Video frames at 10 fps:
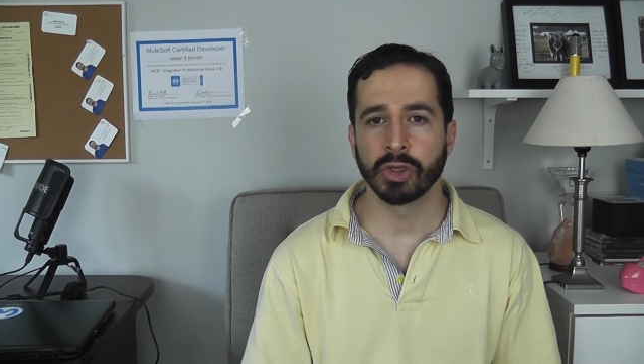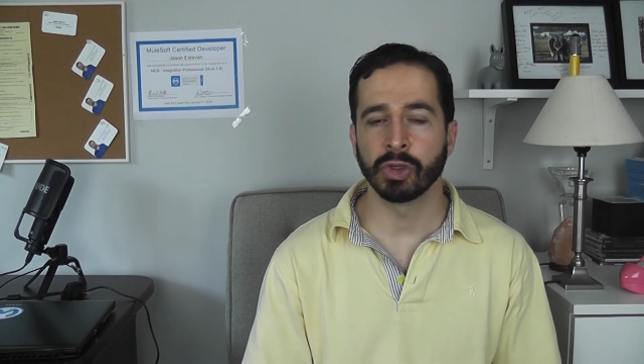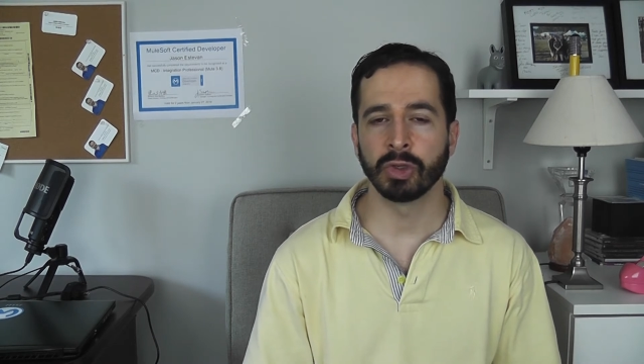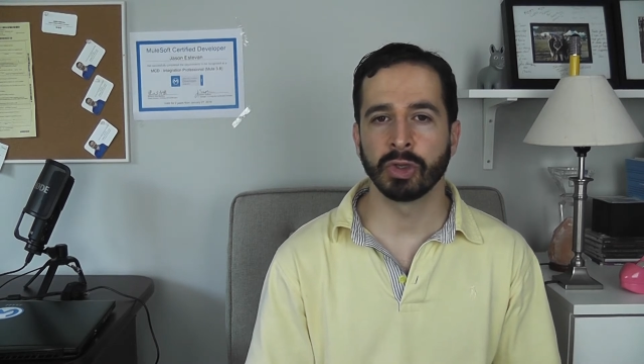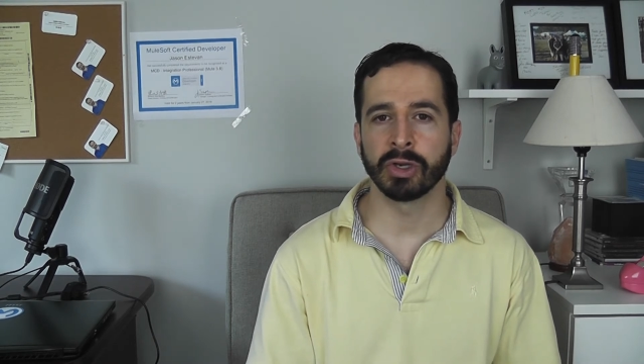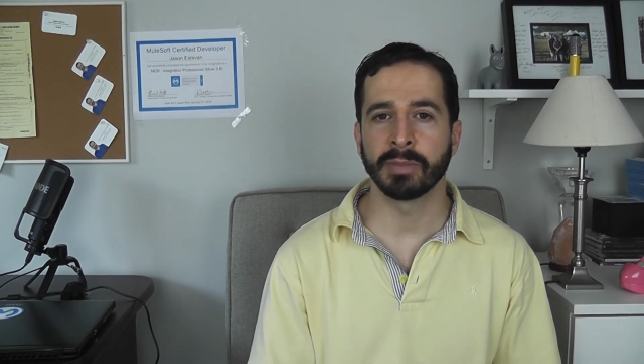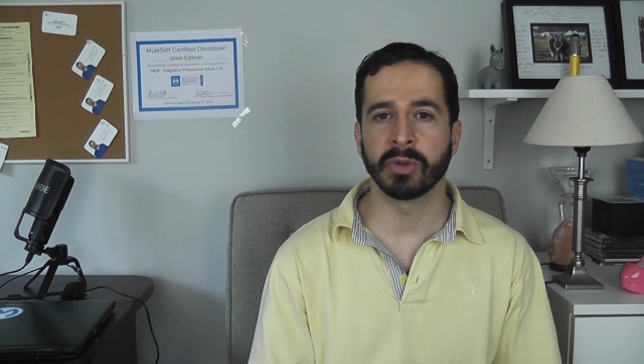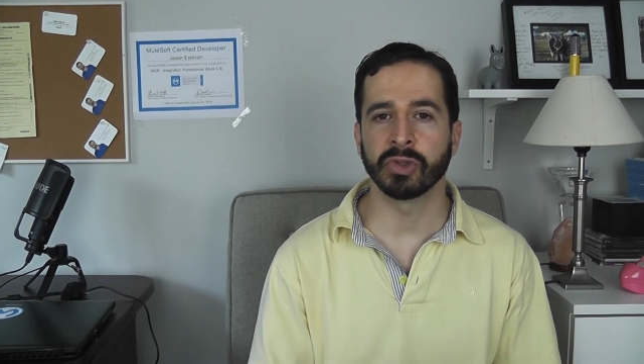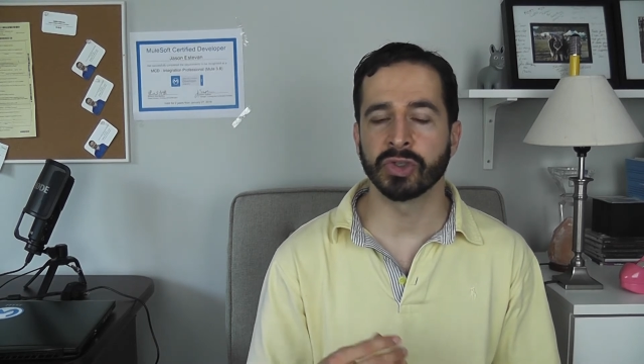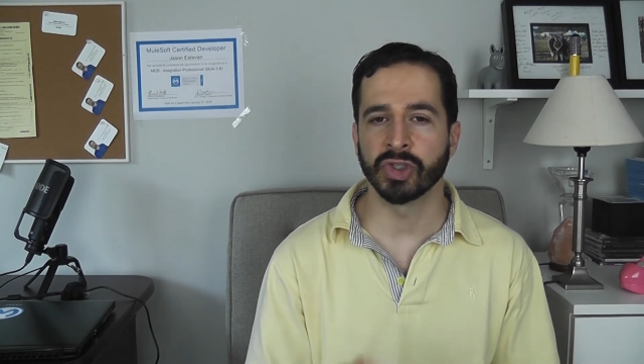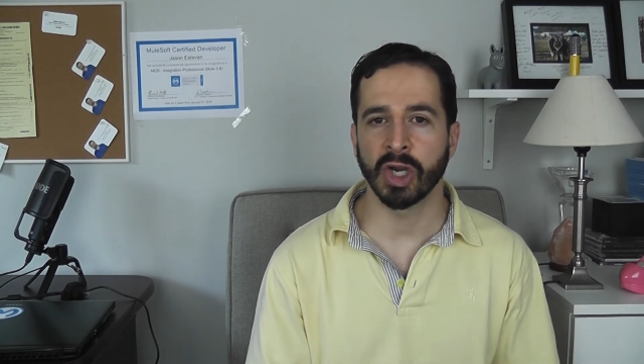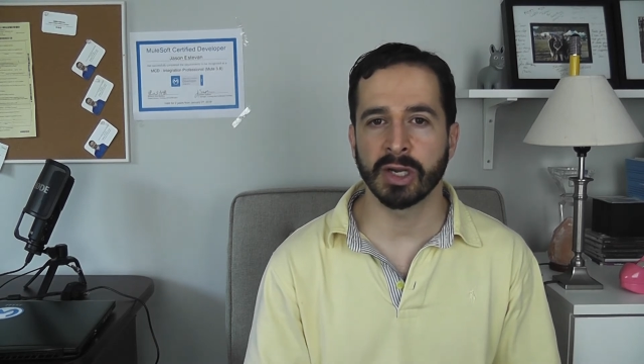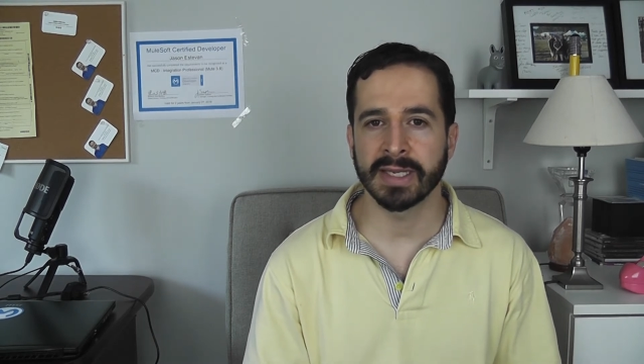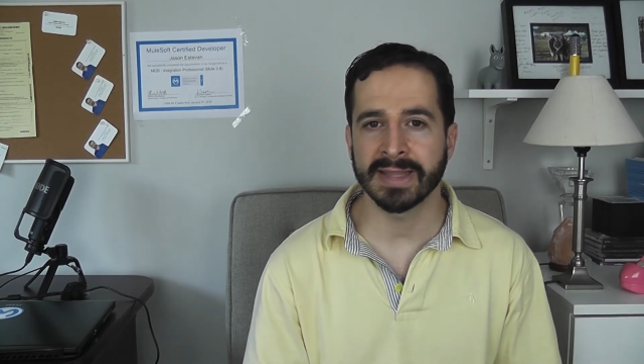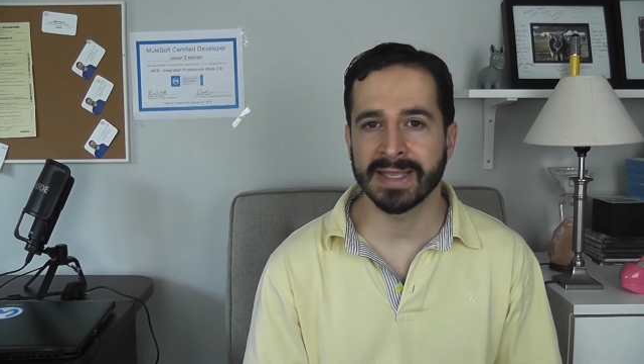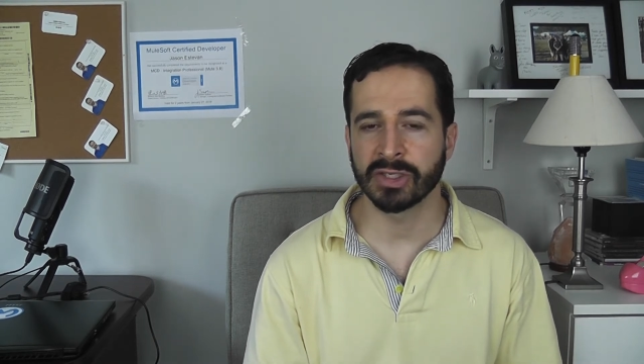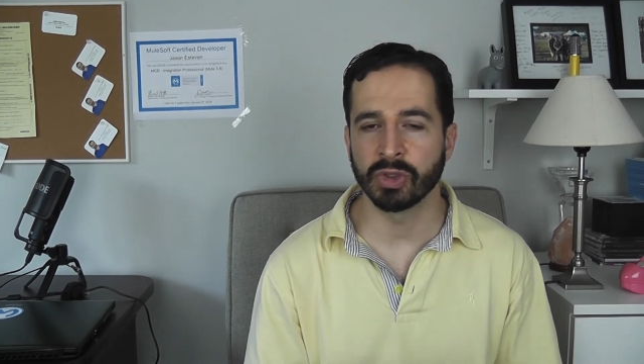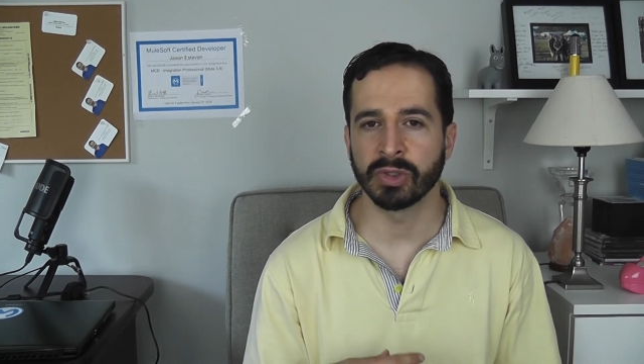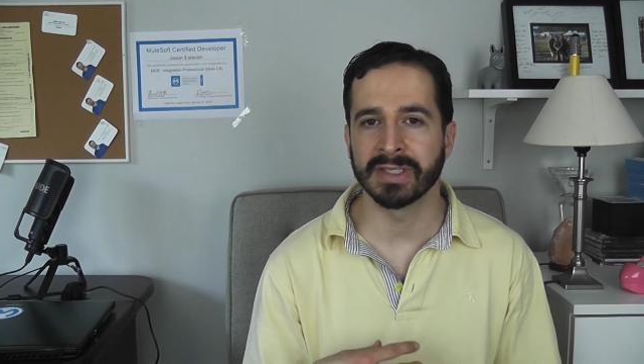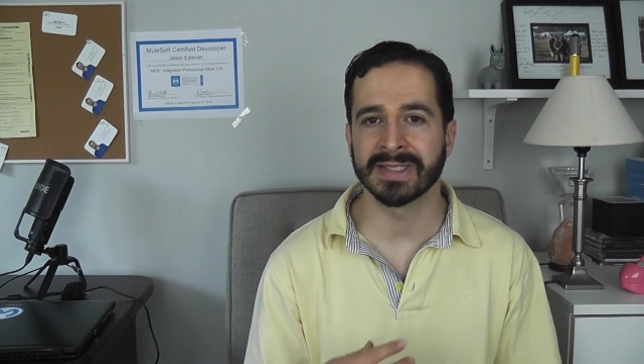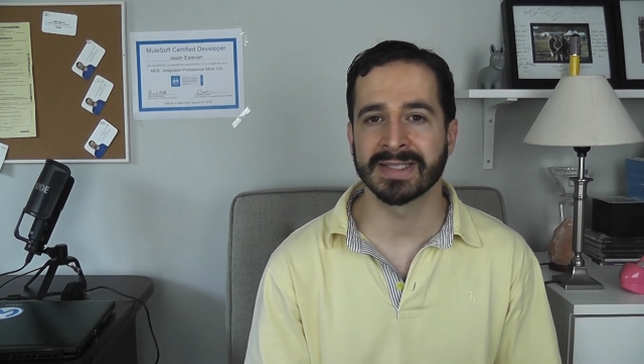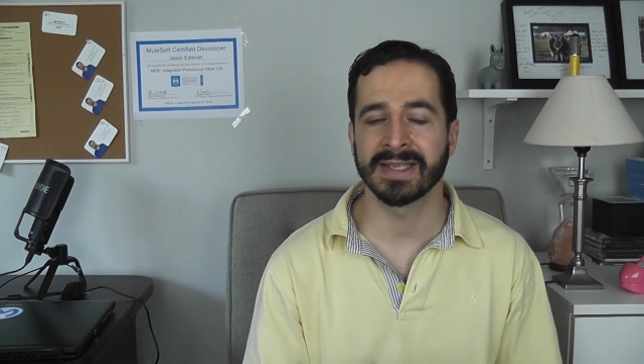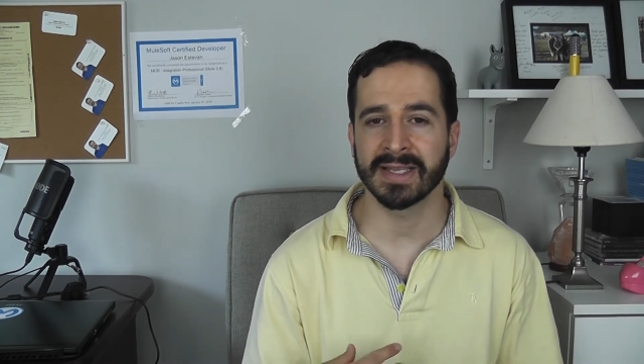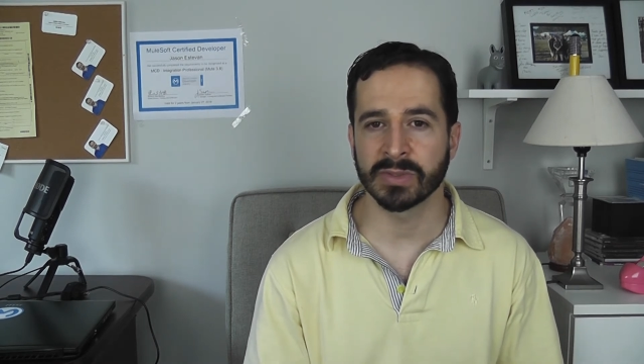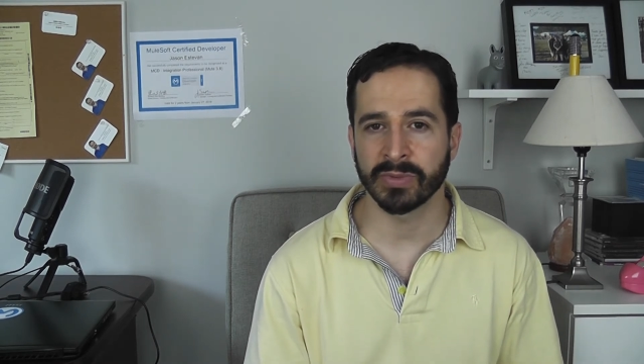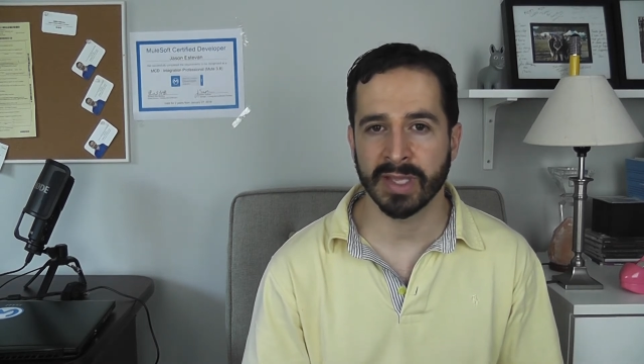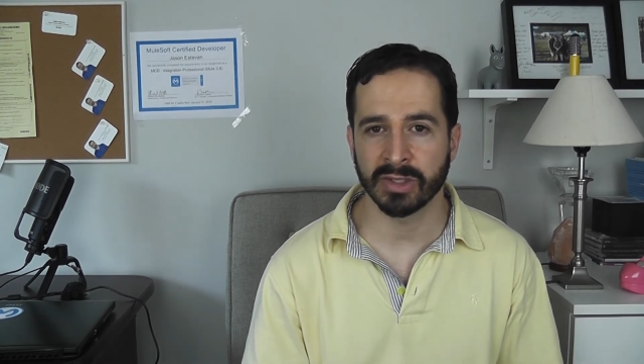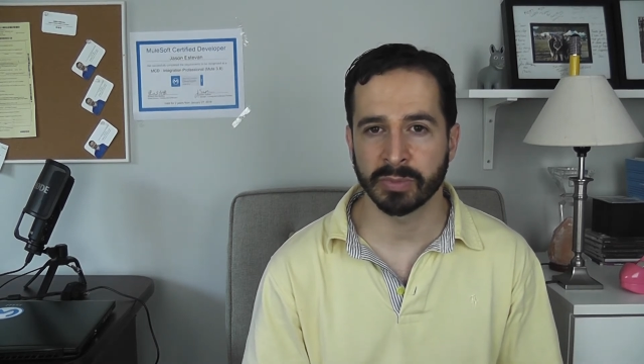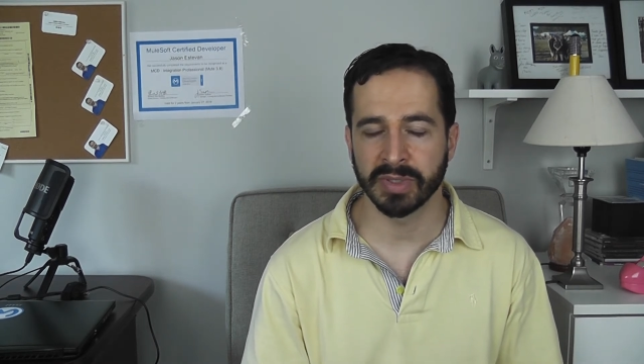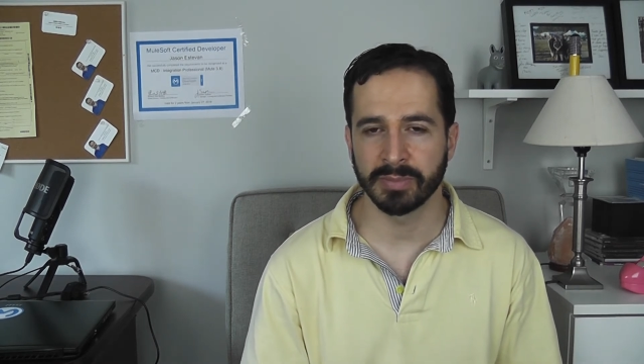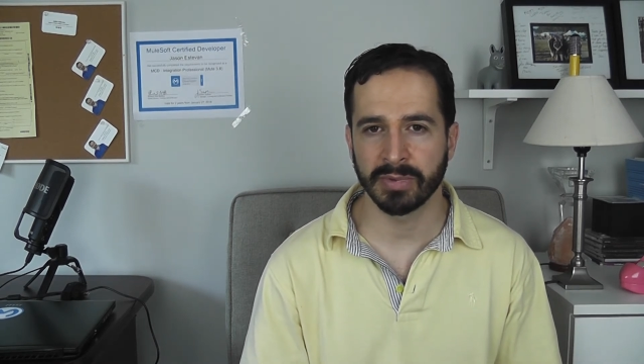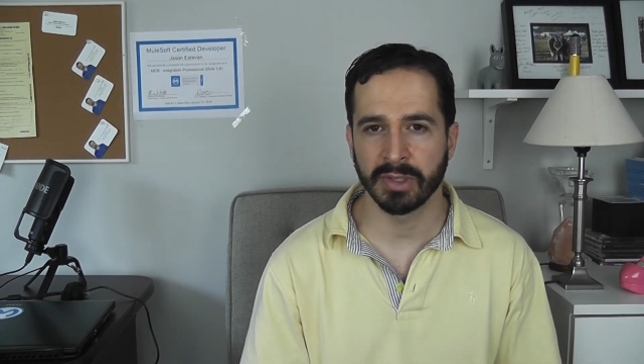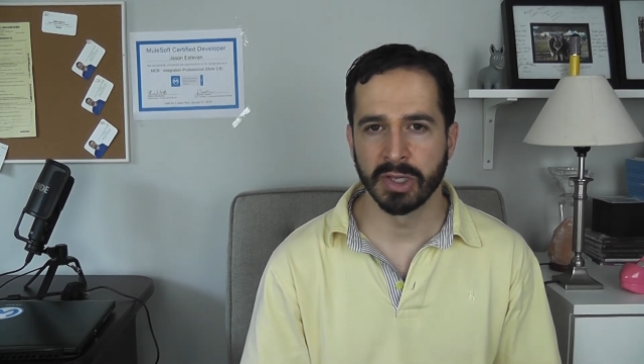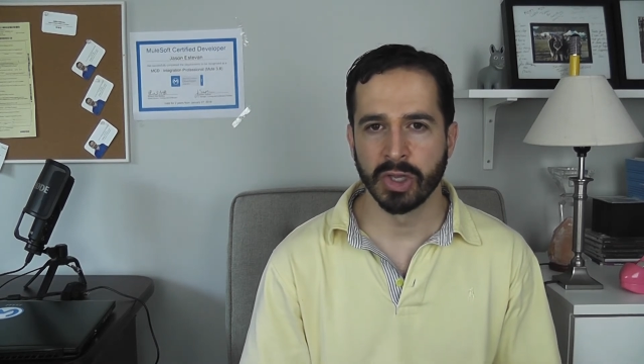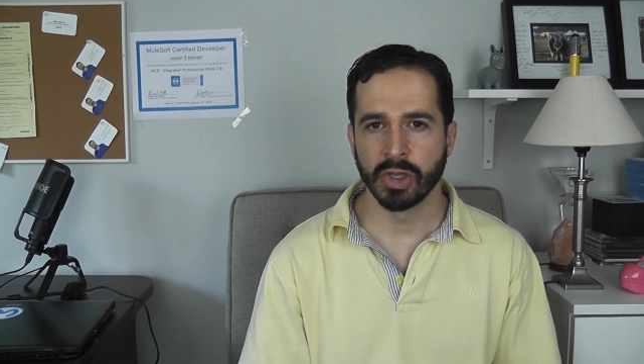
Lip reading: you'll learn about the jargon that you can discuss with other people,